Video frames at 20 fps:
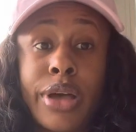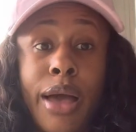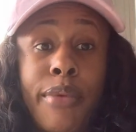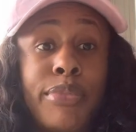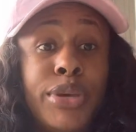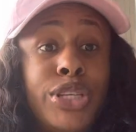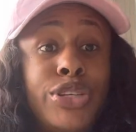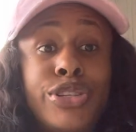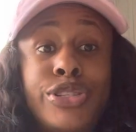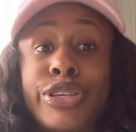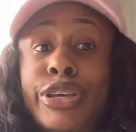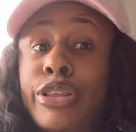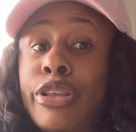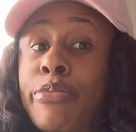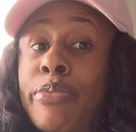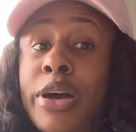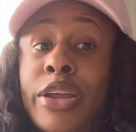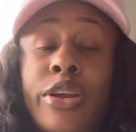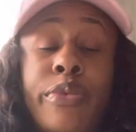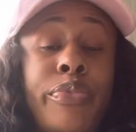Can we just get
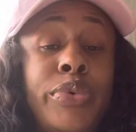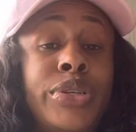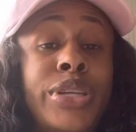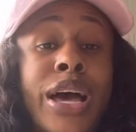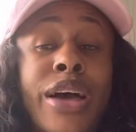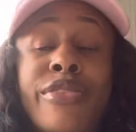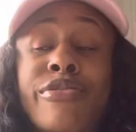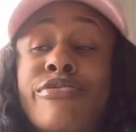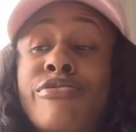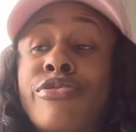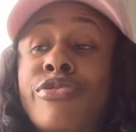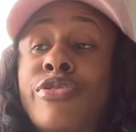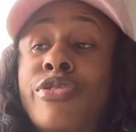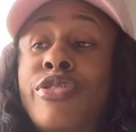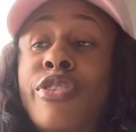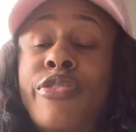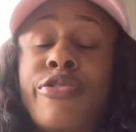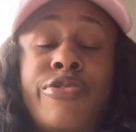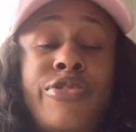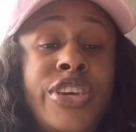up and put
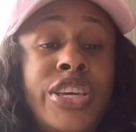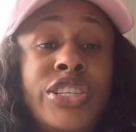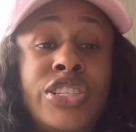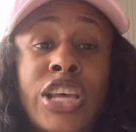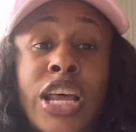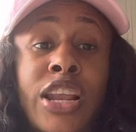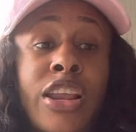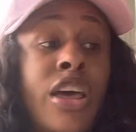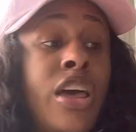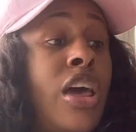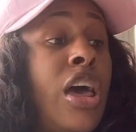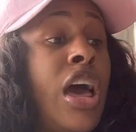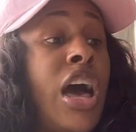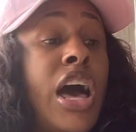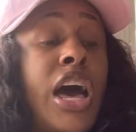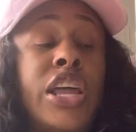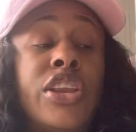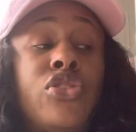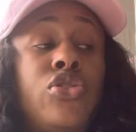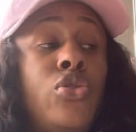on no face
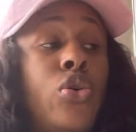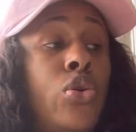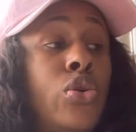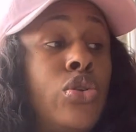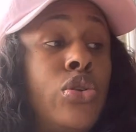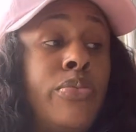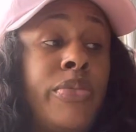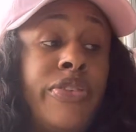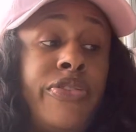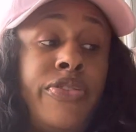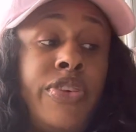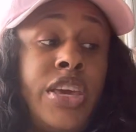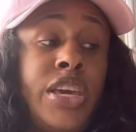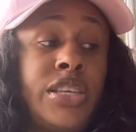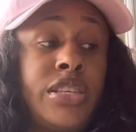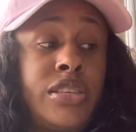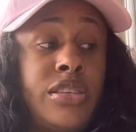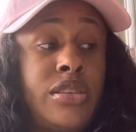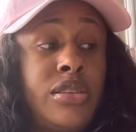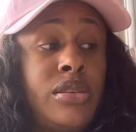and don't do my
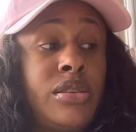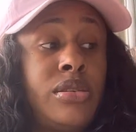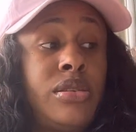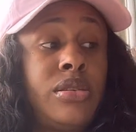face?